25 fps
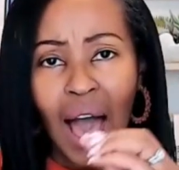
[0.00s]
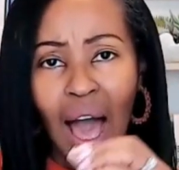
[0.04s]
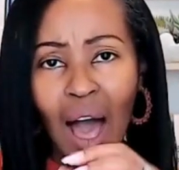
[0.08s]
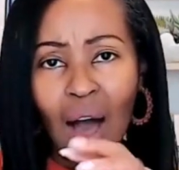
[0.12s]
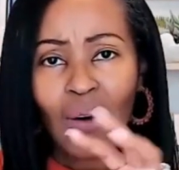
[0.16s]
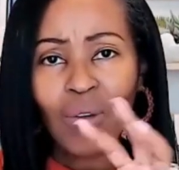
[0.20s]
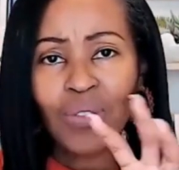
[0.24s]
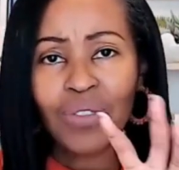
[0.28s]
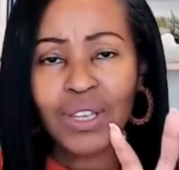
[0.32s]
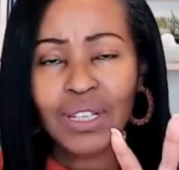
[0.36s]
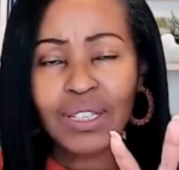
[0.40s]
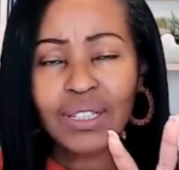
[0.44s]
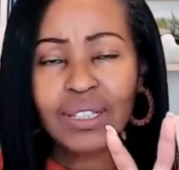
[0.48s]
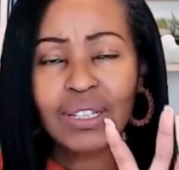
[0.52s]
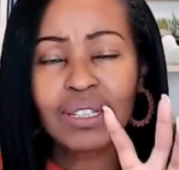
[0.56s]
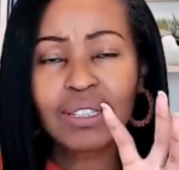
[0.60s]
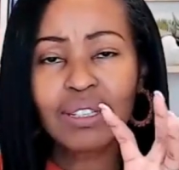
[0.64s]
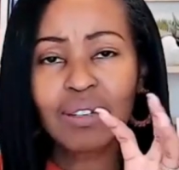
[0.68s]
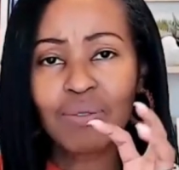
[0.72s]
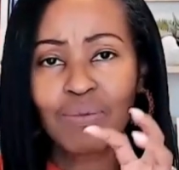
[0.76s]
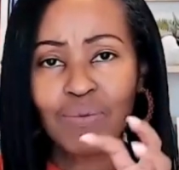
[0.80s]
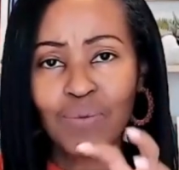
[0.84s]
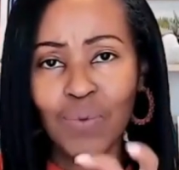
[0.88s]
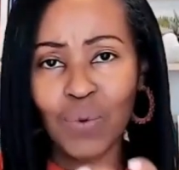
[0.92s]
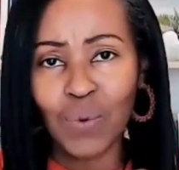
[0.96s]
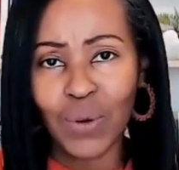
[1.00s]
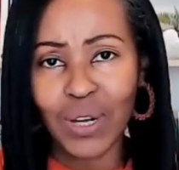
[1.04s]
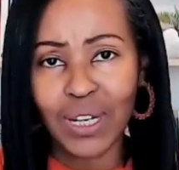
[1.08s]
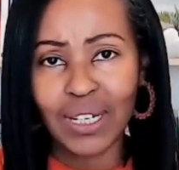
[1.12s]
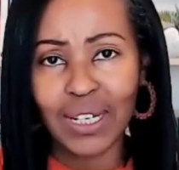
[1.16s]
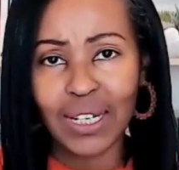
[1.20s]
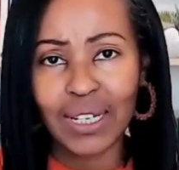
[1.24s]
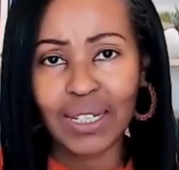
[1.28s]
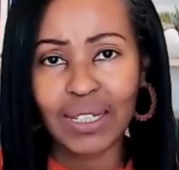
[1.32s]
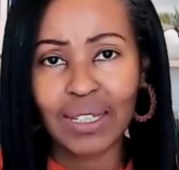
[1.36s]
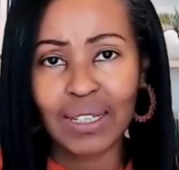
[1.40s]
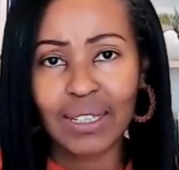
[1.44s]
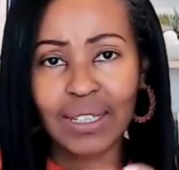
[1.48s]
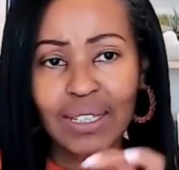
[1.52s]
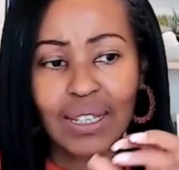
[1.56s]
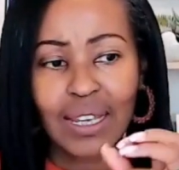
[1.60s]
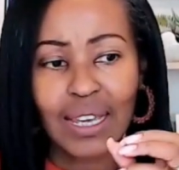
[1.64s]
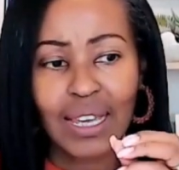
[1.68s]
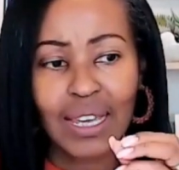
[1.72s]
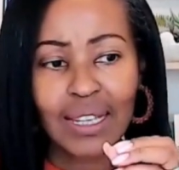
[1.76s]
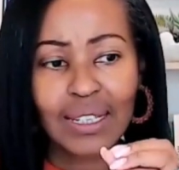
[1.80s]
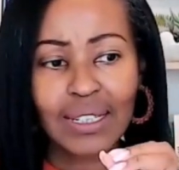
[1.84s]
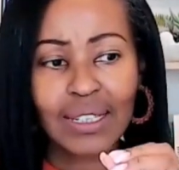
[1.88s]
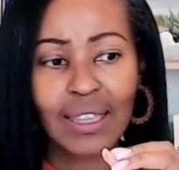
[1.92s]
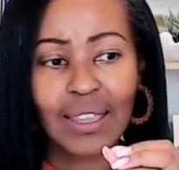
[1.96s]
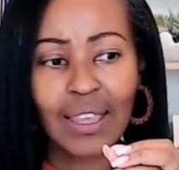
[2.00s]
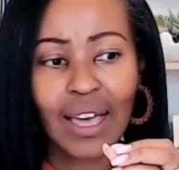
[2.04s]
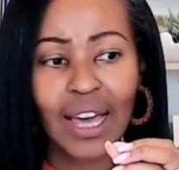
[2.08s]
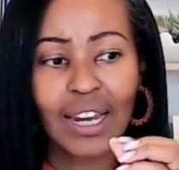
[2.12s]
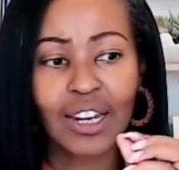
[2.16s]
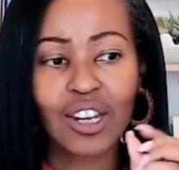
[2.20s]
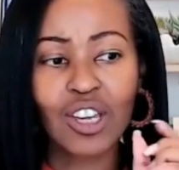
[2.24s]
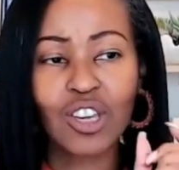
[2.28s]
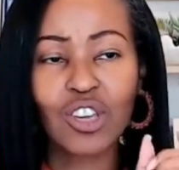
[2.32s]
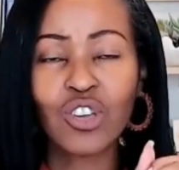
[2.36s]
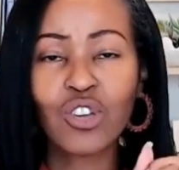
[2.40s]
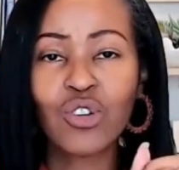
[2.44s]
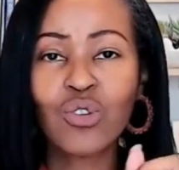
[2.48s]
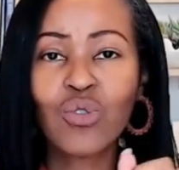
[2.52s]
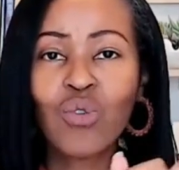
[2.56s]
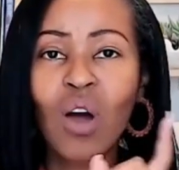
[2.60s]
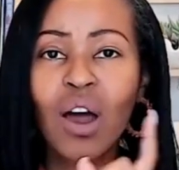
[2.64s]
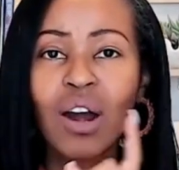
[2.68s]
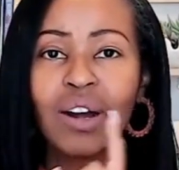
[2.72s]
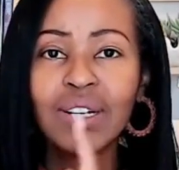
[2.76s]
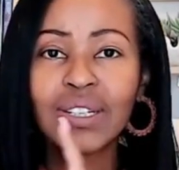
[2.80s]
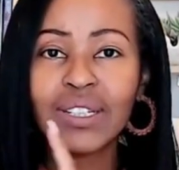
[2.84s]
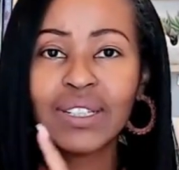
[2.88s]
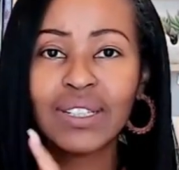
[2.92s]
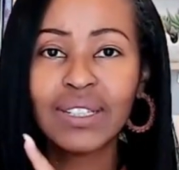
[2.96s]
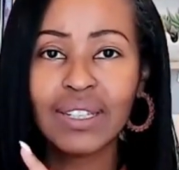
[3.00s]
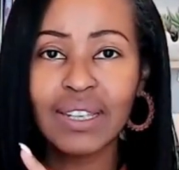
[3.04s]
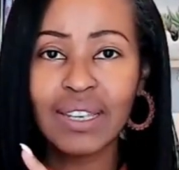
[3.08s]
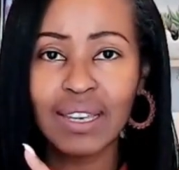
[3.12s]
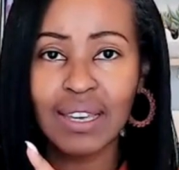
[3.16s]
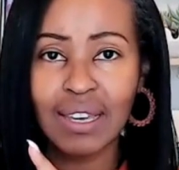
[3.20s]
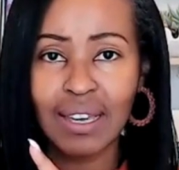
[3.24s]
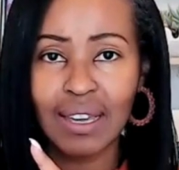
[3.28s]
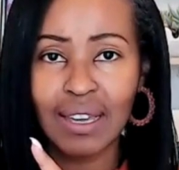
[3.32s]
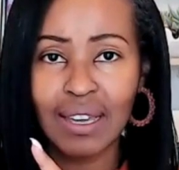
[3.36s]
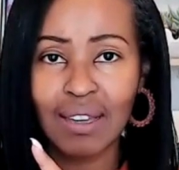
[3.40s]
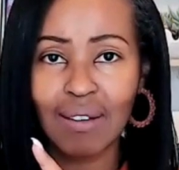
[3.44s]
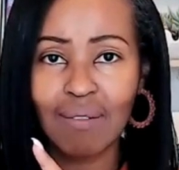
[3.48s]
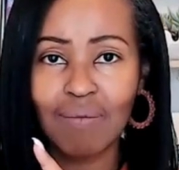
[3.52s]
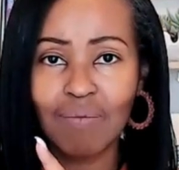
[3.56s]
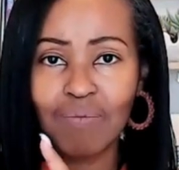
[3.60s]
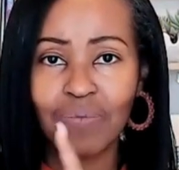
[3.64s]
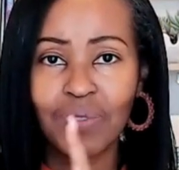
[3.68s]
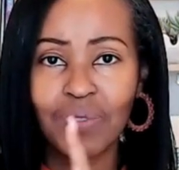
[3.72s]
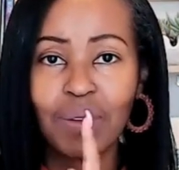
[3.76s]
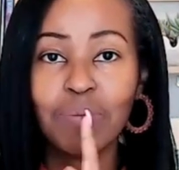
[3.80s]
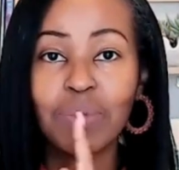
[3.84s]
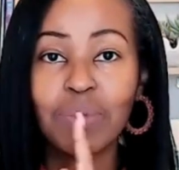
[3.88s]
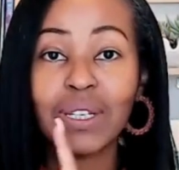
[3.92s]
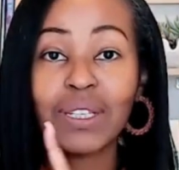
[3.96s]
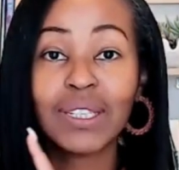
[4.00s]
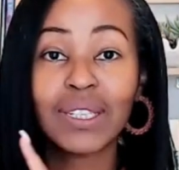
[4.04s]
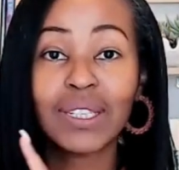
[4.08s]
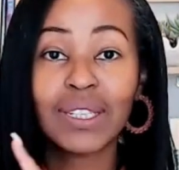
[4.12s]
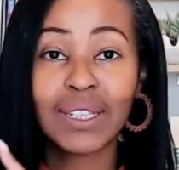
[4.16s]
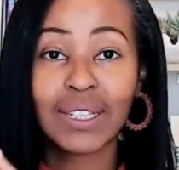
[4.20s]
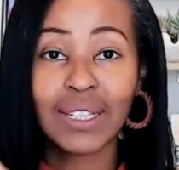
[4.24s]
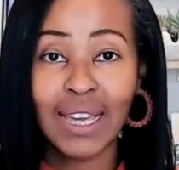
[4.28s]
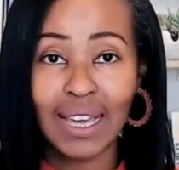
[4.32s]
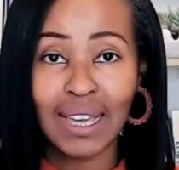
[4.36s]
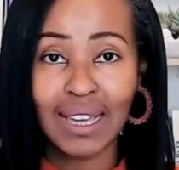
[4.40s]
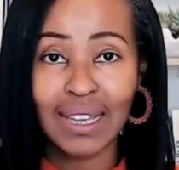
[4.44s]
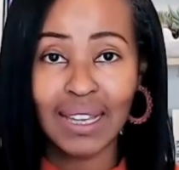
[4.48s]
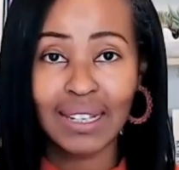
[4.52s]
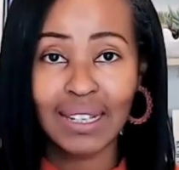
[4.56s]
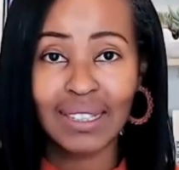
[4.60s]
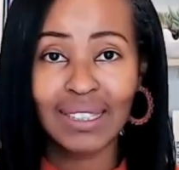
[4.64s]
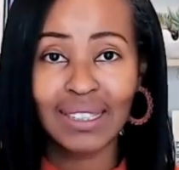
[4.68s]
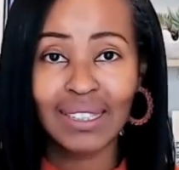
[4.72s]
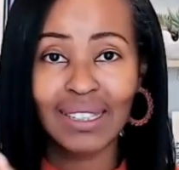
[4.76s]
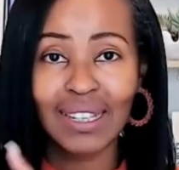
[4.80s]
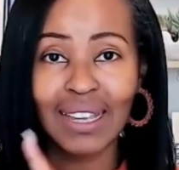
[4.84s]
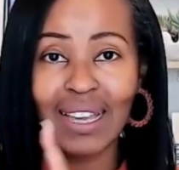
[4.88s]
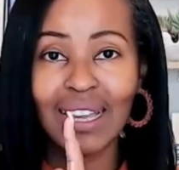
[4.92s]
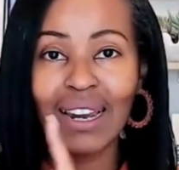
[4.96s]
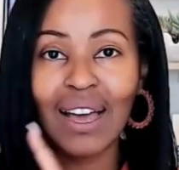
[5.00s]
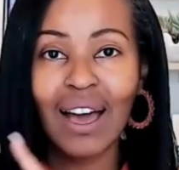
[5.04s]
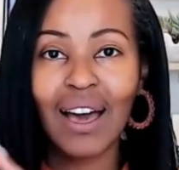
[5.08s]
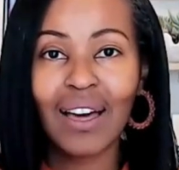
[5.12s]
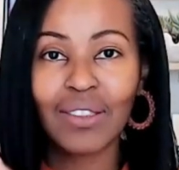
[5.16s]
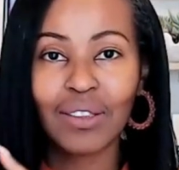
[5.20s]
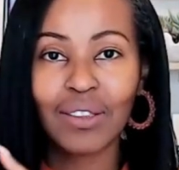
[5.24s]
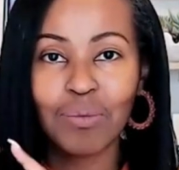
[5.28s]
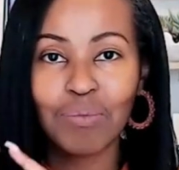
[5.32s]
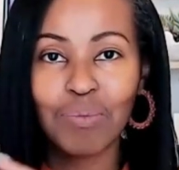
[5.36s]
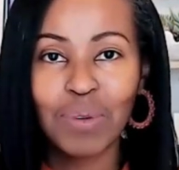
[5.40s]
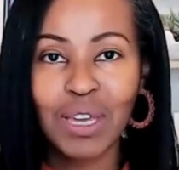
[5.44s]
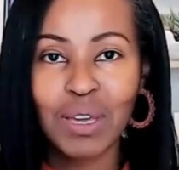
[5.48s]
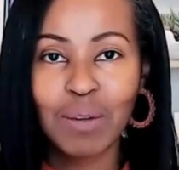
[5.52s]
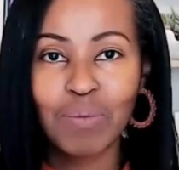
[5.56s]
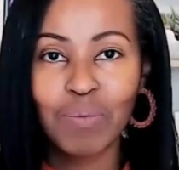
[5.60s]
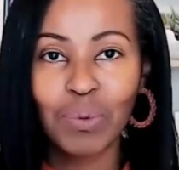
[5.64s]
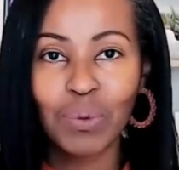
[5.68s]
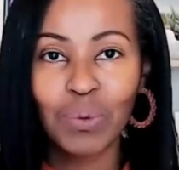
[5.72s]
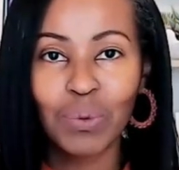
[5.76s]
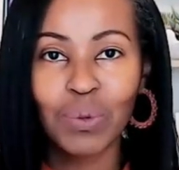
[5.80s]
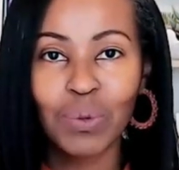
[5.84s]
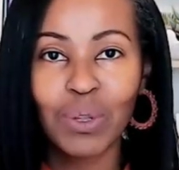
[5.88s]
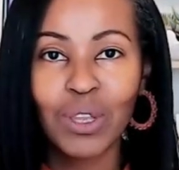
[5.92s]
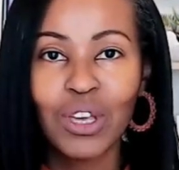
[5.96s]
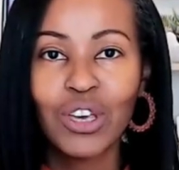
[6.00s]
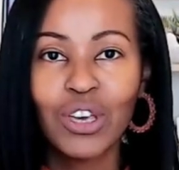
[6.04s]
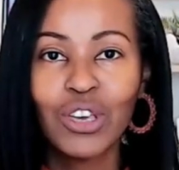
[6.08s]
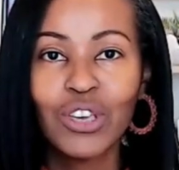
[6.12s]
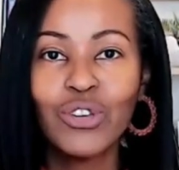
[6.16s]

how this is avoidance is that you are seeing the mistakes in other people.